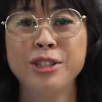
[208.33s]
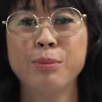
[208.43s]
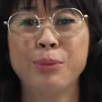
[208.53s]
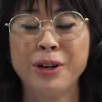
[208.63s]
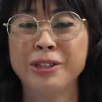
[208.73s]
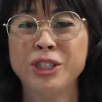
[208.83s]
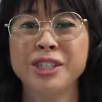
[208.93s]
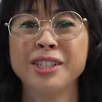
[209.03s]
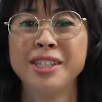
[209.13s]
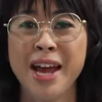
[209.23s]
to burn
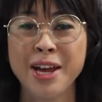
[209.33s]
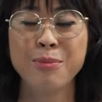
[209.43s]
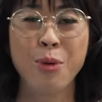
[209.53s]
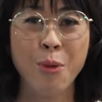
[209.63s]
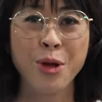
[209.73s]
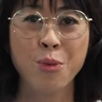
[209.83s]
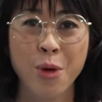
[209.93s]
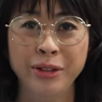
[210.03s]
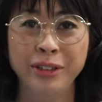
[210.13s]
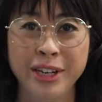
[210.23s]
just
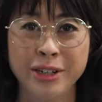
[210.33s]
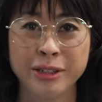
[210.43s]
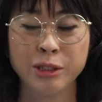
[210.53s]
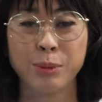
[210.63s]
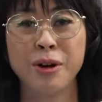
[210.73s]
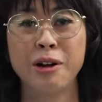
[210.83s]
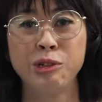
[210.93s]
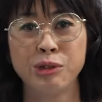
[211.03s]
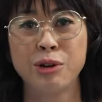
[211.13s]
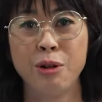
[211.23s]
10.1 liters per
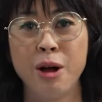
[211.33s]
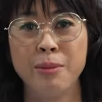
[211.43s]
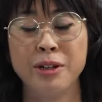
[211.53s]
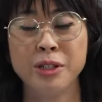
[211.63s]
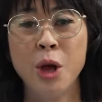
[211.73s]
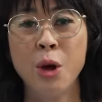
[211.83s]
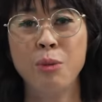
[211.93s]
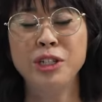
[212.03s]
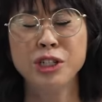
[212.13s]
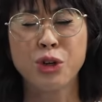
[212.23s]
100 kilometers,
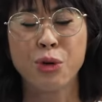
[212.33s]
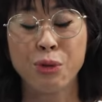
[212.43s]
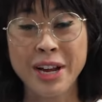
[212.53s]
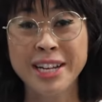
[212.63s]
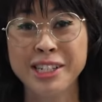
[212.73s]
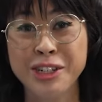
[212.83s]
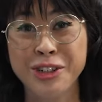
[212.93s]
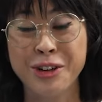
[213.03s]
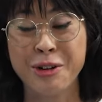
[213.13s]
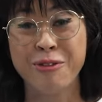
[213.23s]
which is crazy
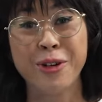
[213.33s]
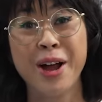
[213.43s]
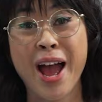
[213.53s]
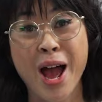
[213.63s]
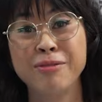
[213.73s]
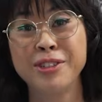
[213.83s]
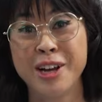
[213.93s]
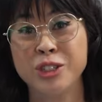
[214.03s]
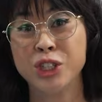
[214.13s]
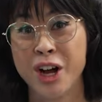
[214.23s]
good for a
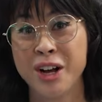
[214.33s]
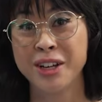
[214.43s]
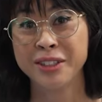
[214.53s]
half-ton truck.